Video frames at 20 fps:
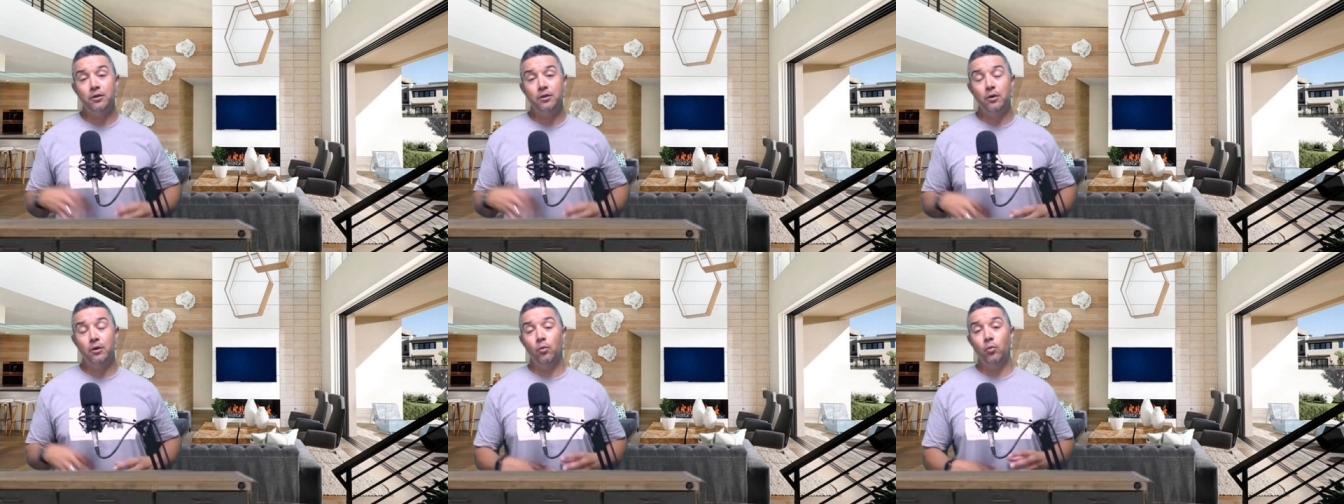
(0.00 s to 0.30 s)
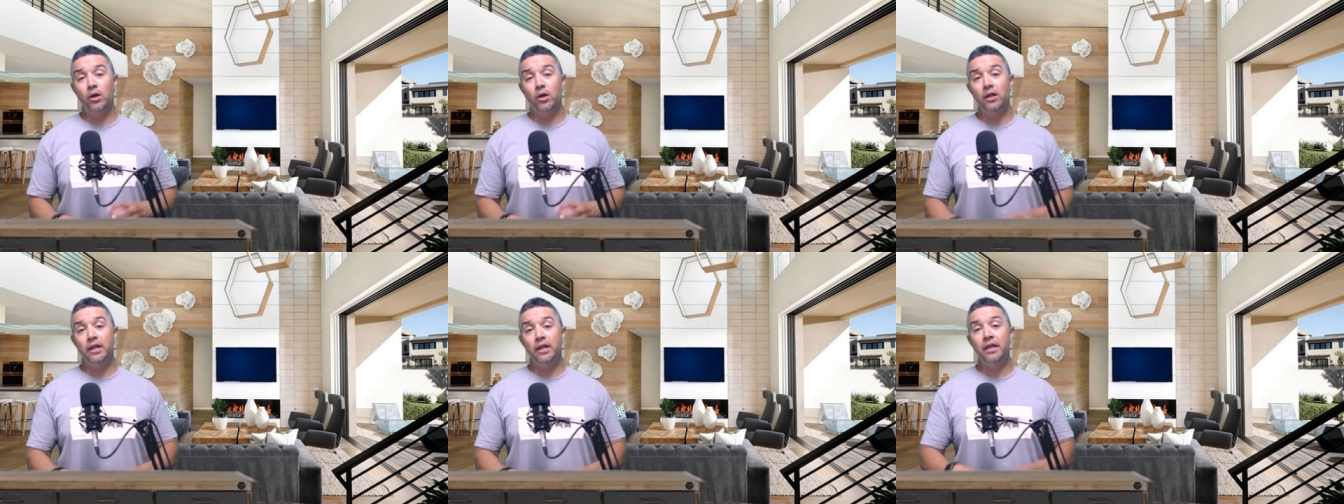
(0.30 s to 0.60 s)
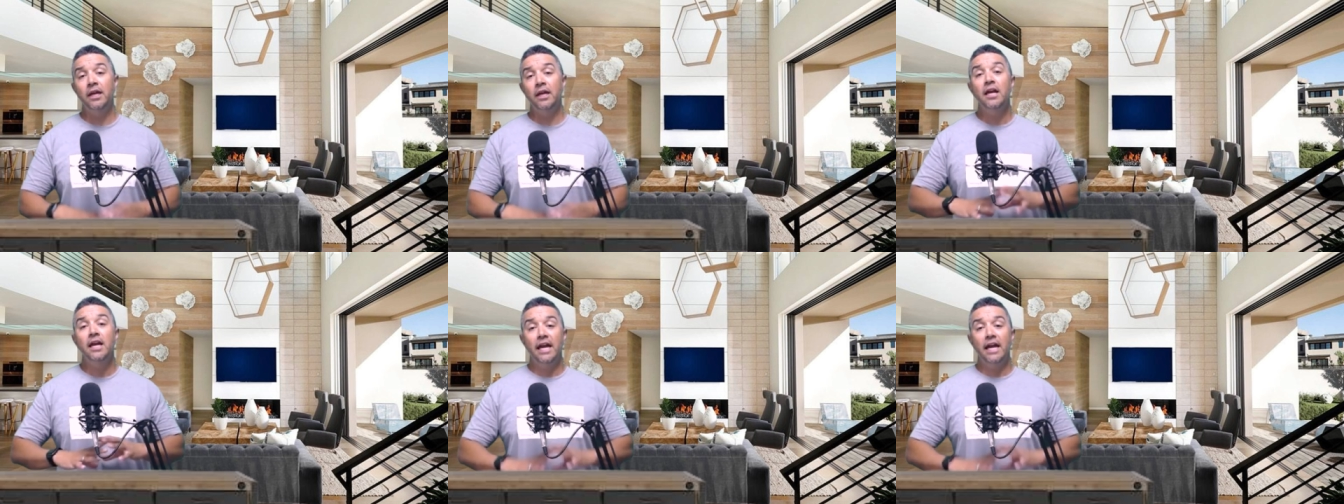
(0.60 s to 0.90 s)
So
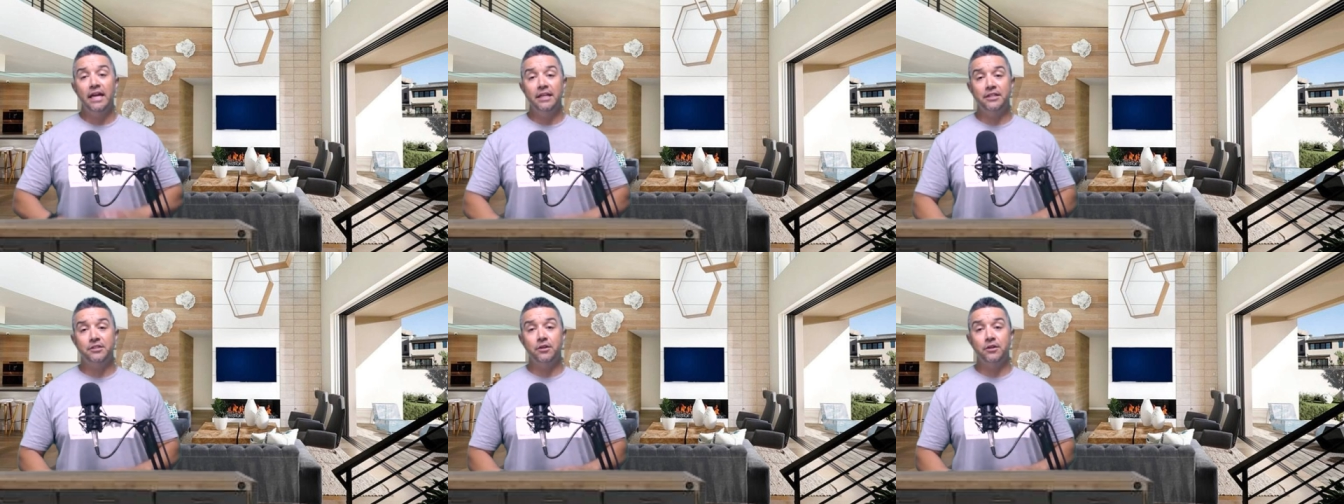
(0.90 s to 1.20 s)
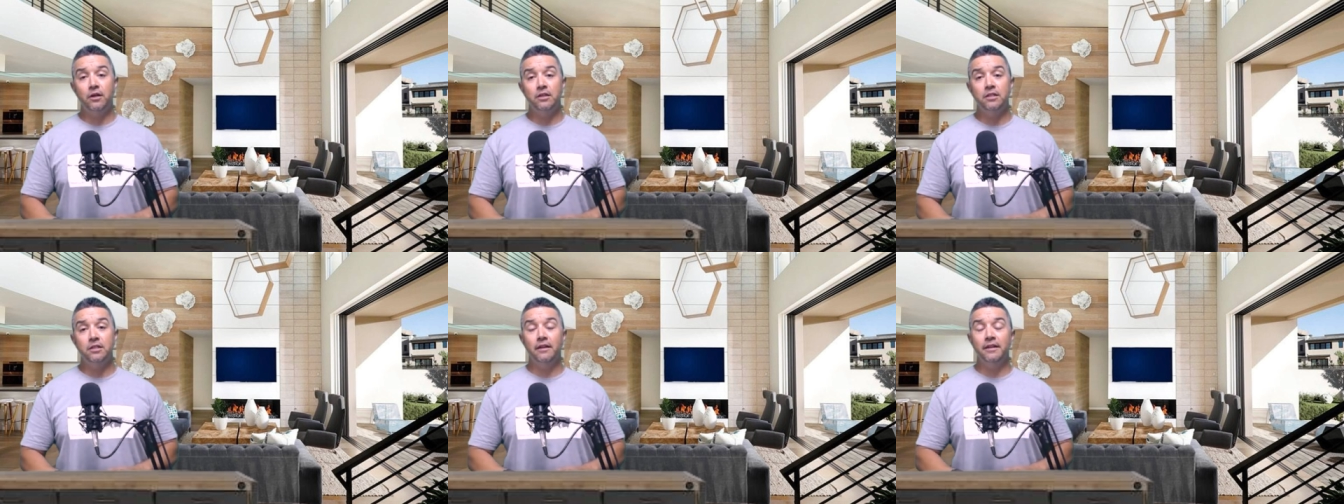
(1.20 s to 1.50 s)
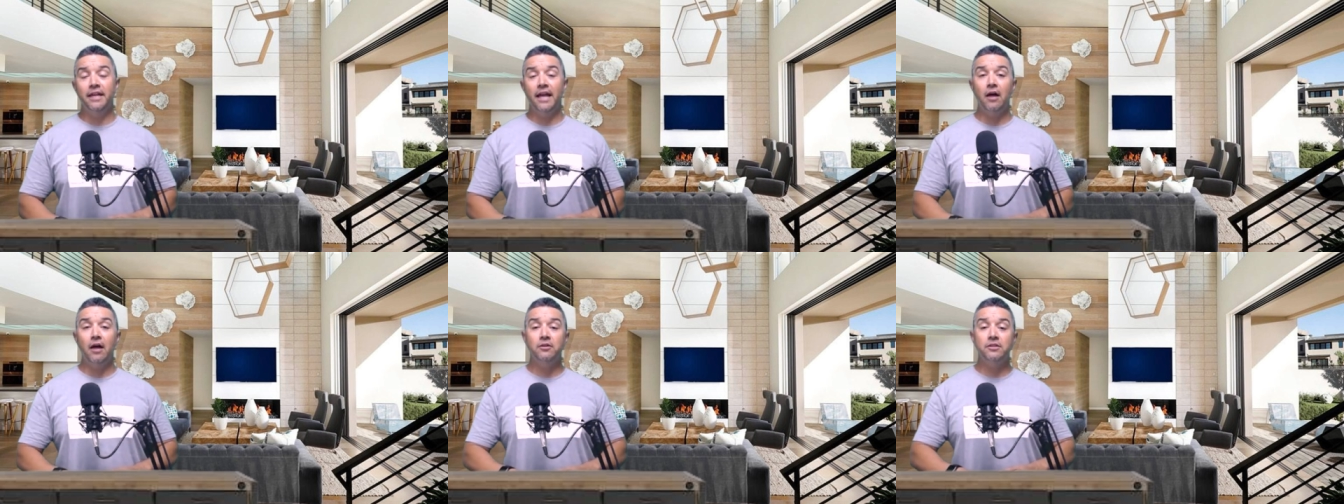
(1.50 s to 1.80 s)
really, it starts on
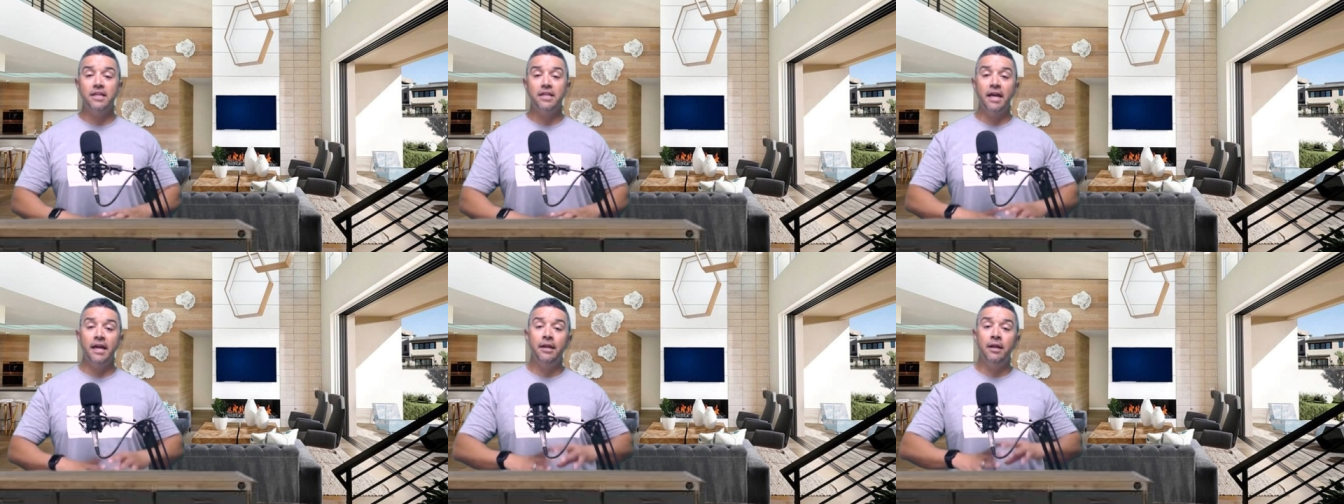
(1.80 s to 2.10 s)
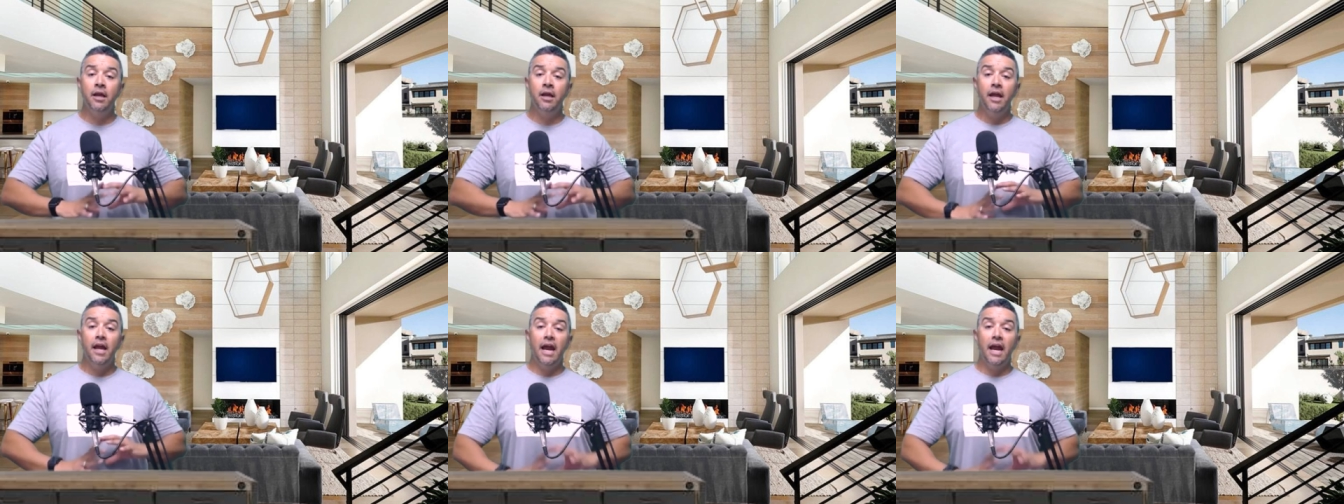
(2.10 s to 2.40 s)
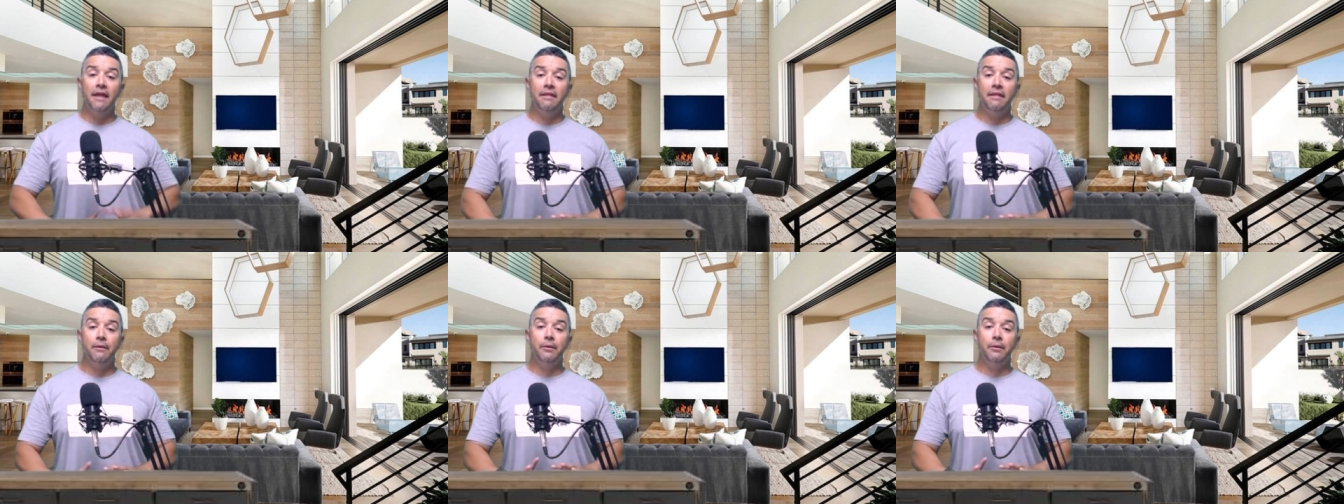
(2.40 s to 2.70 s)
the outside
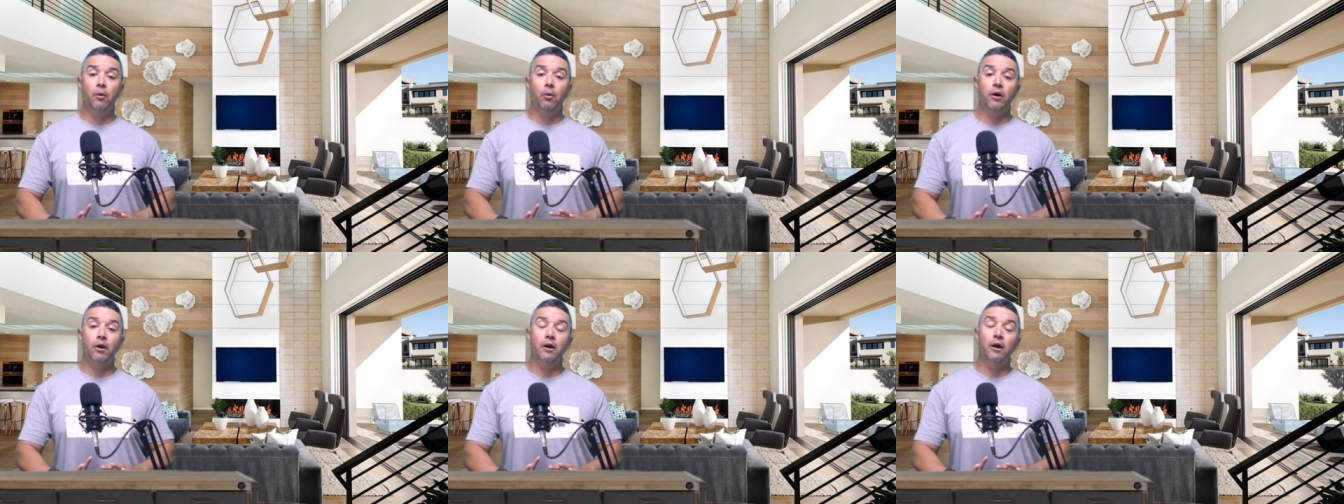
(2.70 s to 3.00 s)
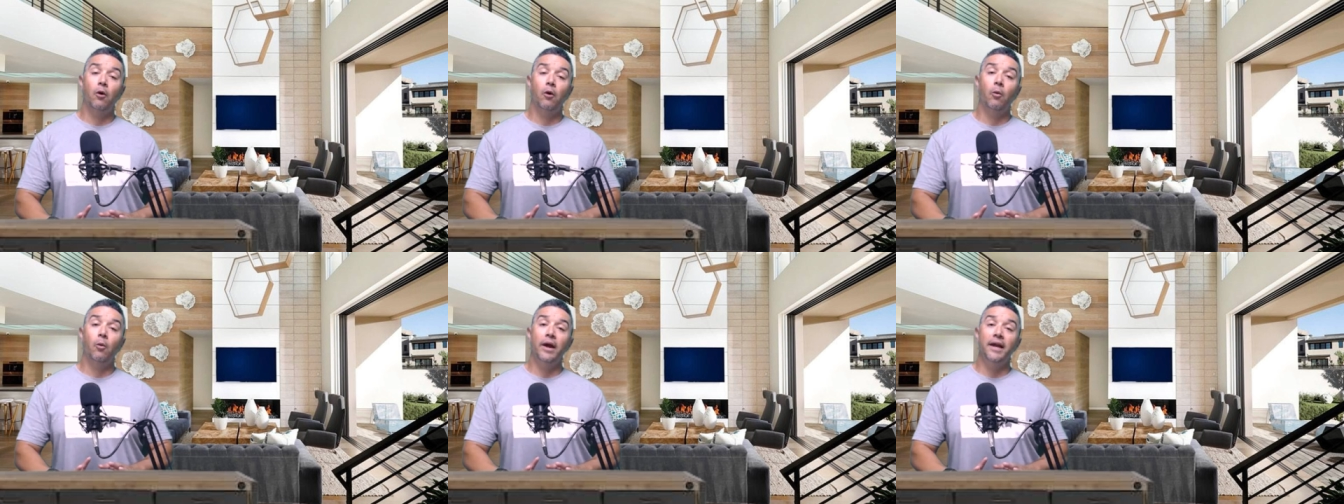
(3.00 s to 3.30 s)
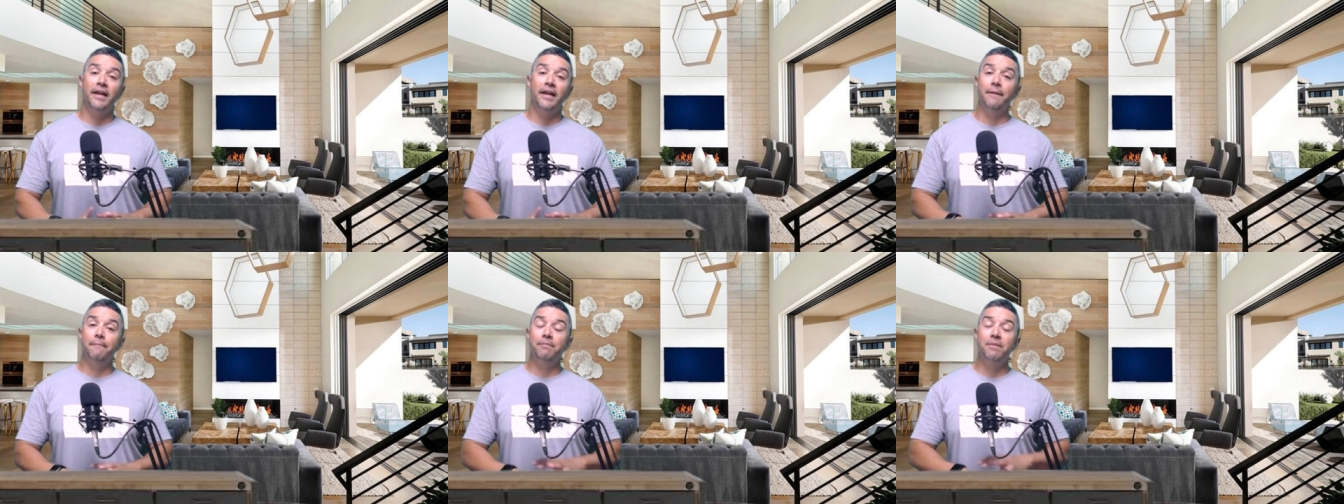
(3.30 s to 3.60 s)
and then we work our way
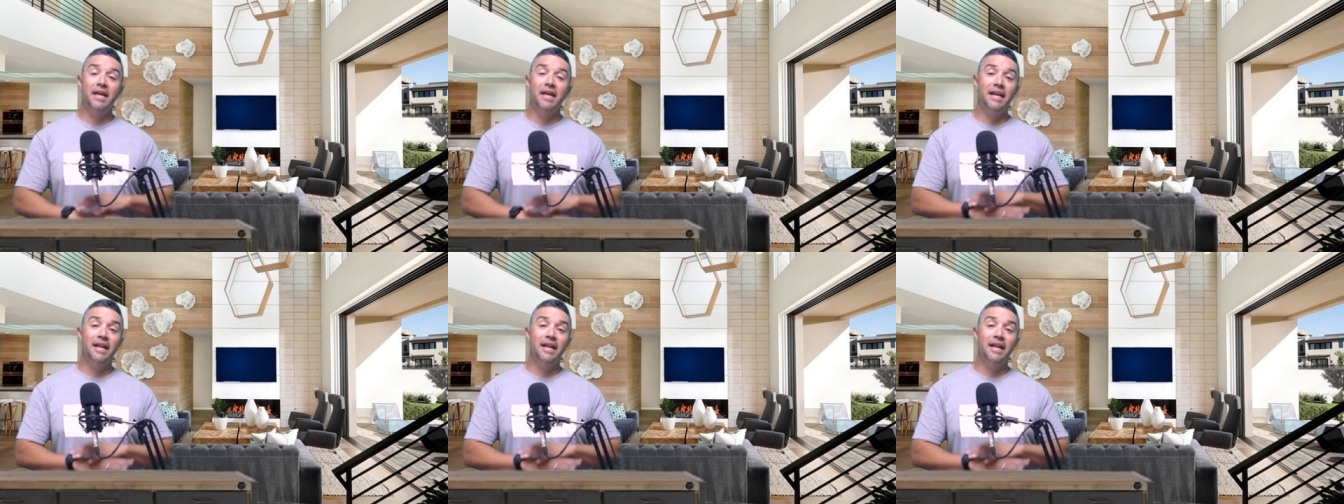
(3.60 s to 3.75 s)
in.